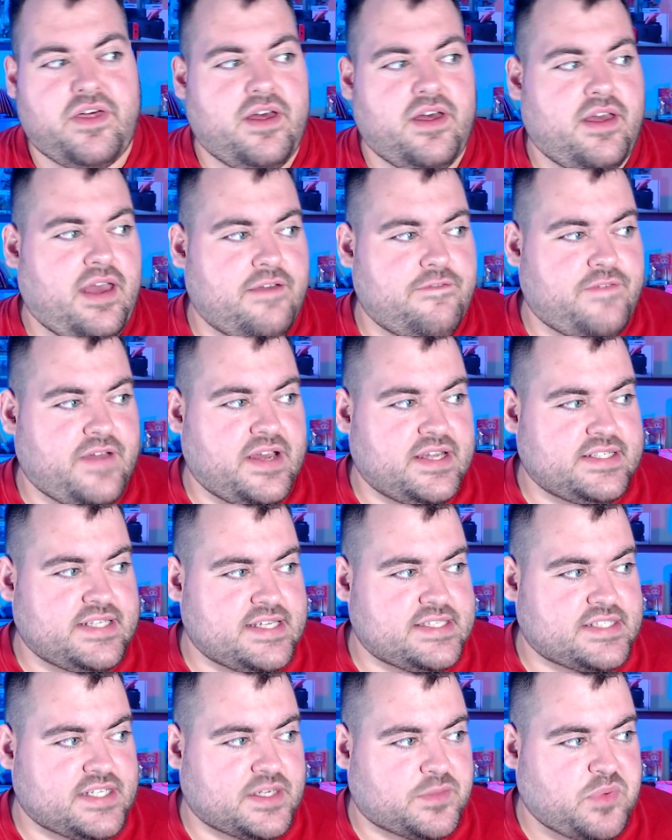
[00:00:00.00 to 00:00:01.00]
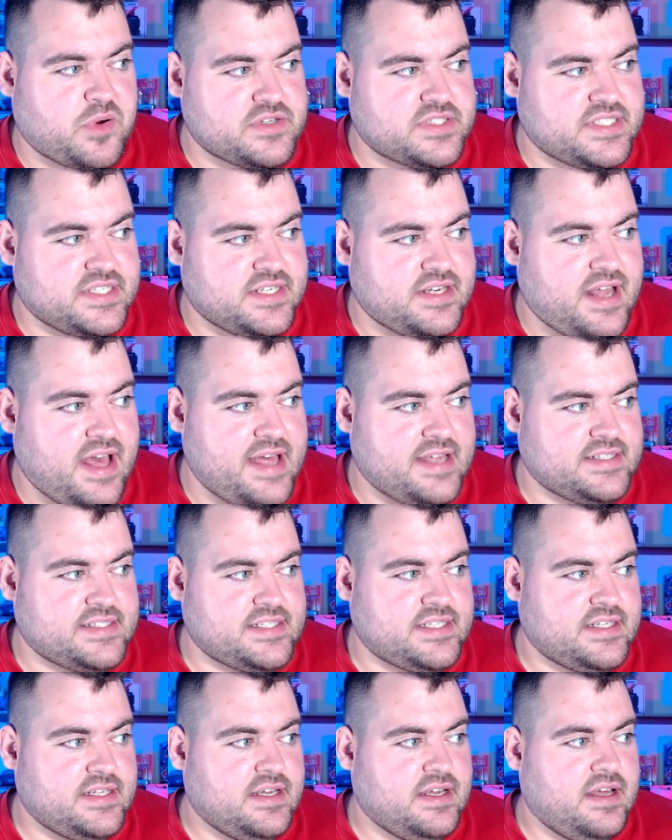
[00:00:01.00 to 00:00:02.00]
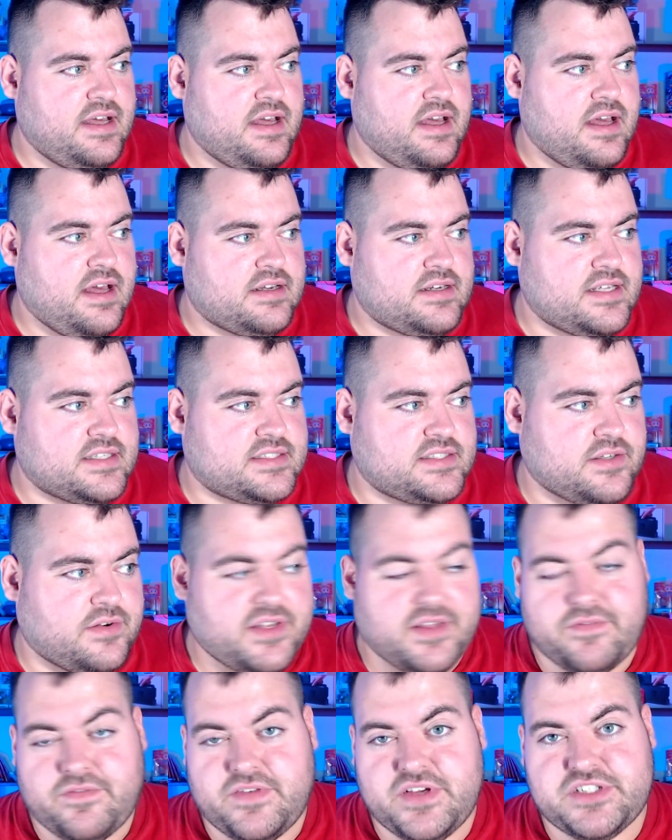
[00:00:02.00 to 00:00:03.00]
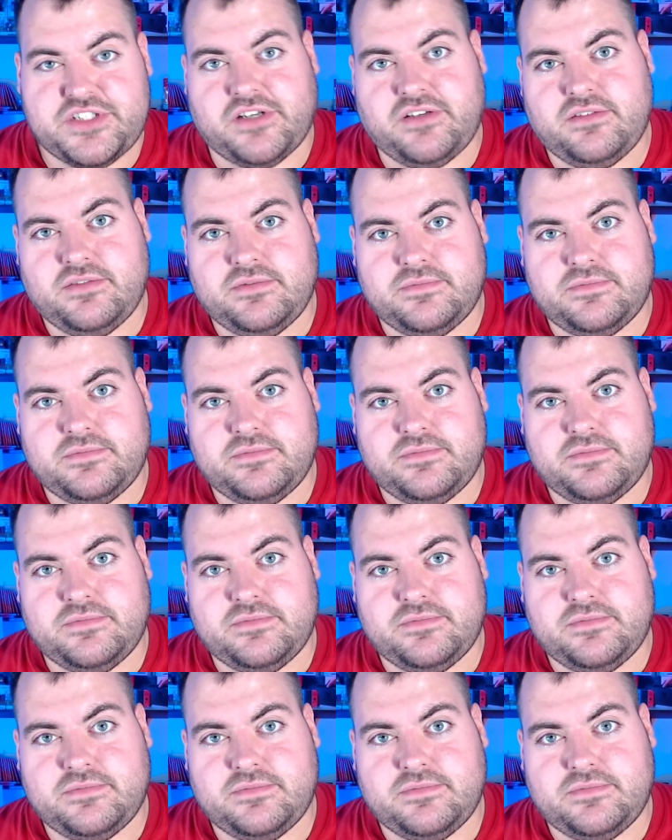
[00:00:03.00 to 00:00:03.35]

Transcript: a fantastic person at Tassonia Vision.